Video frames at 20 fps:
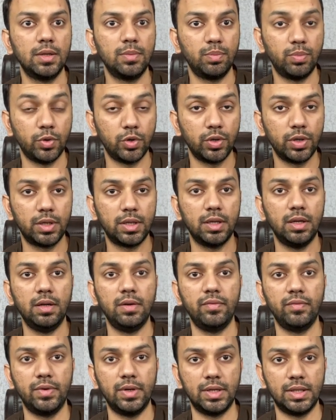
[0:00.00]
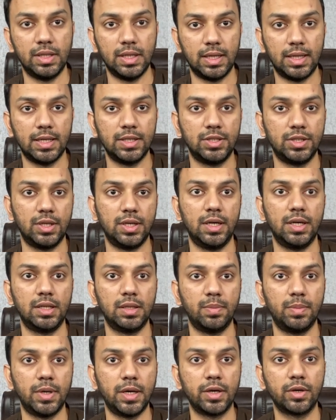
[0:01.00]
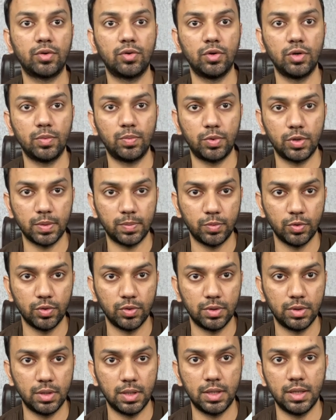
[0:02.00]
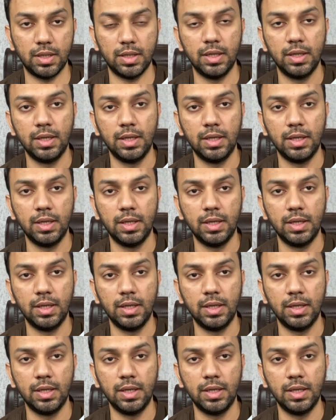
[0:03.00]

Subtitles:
portal, where they can generate the barcode put upon the